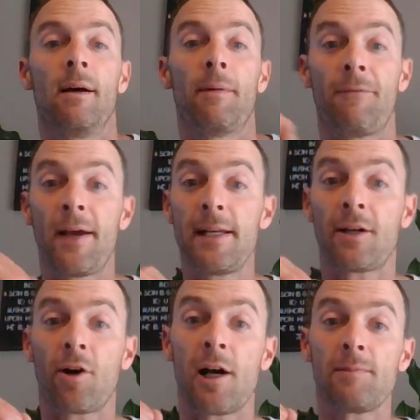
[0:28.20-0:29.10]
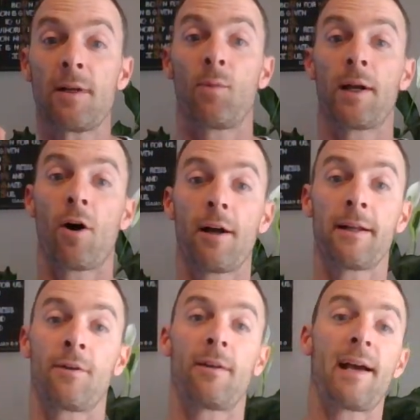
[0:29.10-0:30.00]
But Fanny Crosby went on
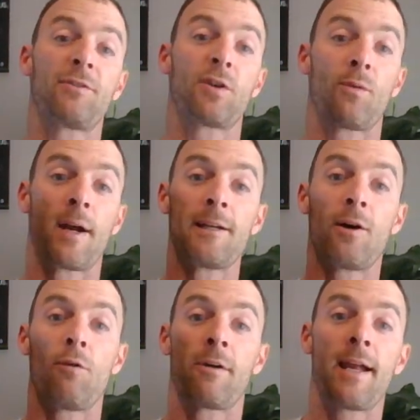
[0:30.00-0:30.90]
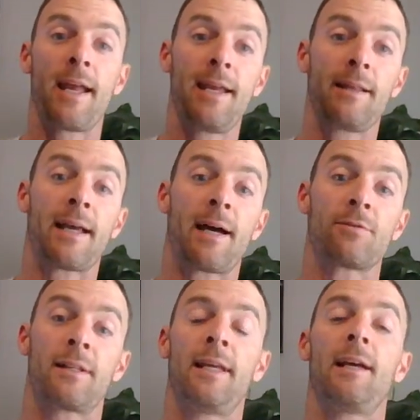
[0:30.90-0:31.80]
in her life to write over
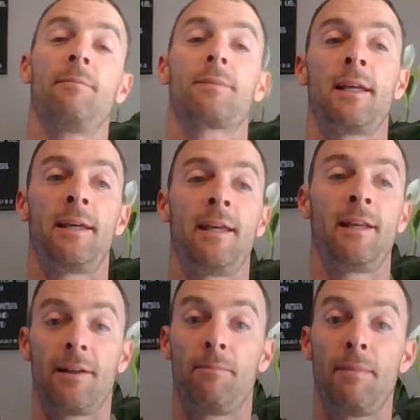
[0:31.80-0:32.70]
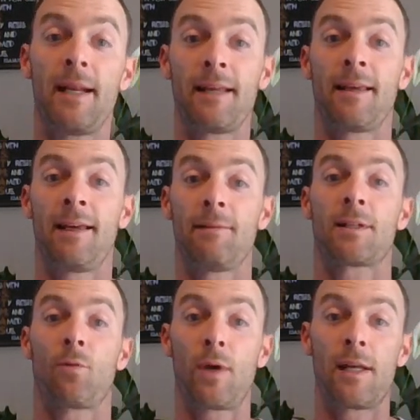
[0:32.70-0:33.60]
8,000 hymns. And there many of the
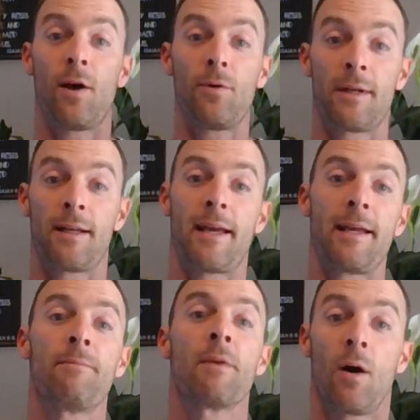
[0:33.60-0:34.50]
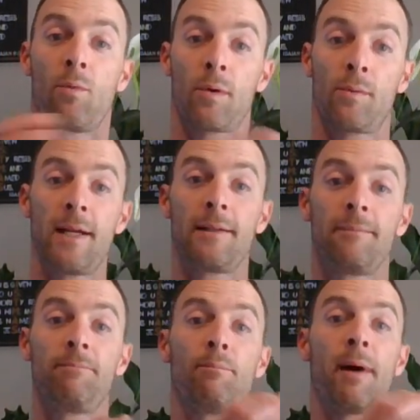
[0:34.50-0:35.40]
hymns that we know today were
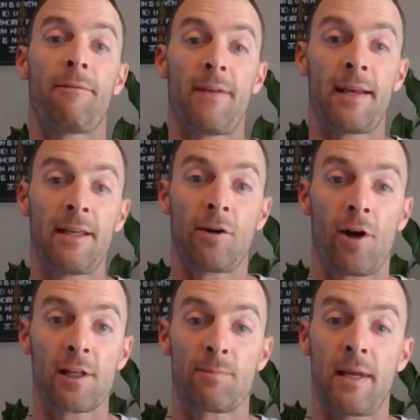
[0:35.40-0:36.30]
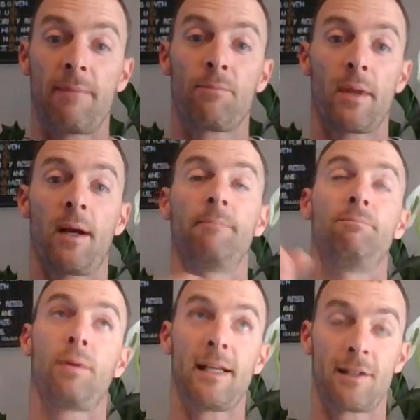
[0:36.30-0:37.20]
written by Fanny Crosby. Um,
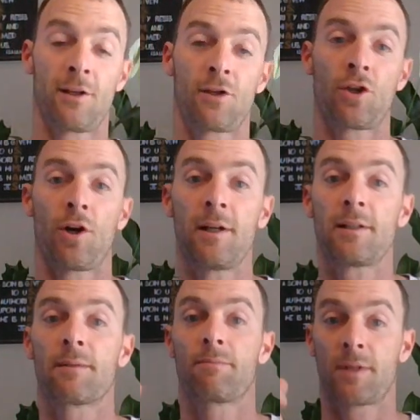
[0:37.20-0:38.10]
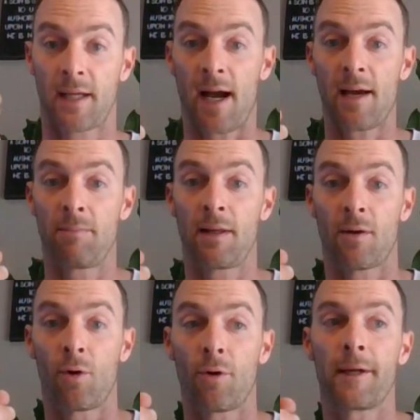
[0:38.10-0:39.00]
Blessed Assurance, To God Be
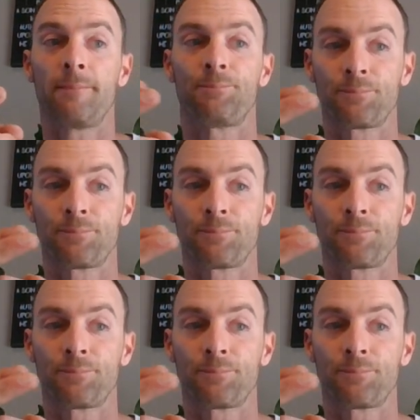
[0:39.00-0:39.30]
the Glory.